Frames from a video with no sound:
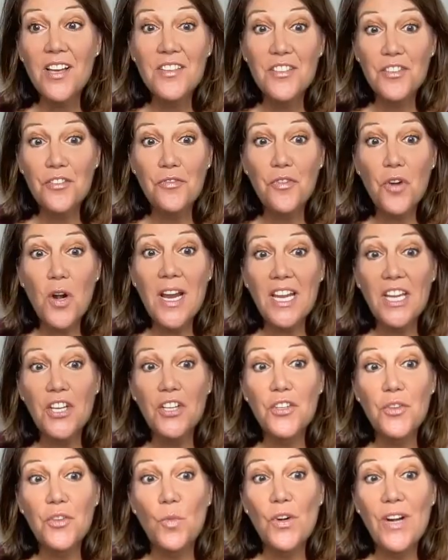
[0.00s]
So
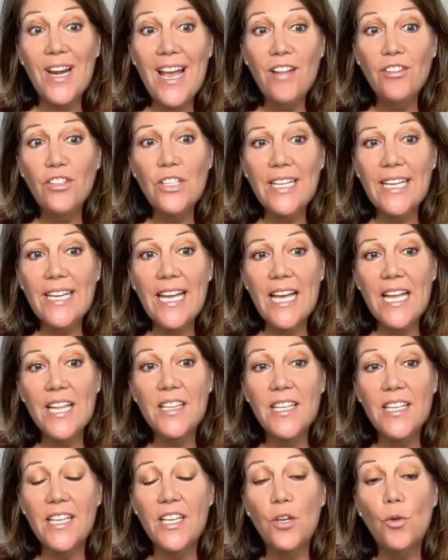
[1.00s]
Frank, we're now looking at
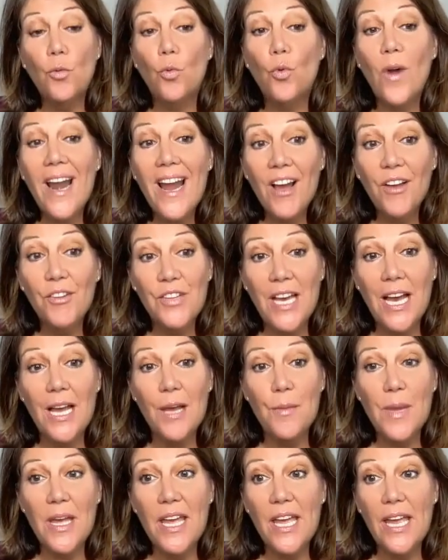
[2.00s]
the round high
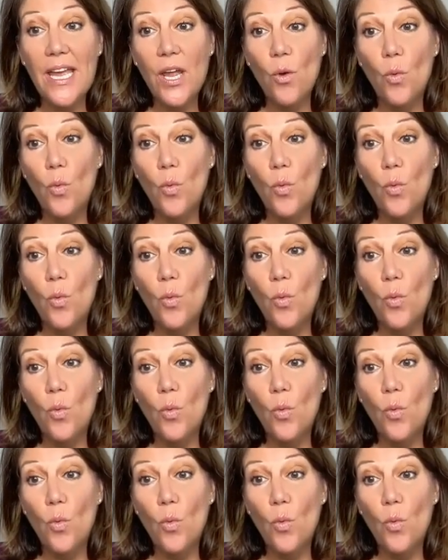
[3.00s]
bay.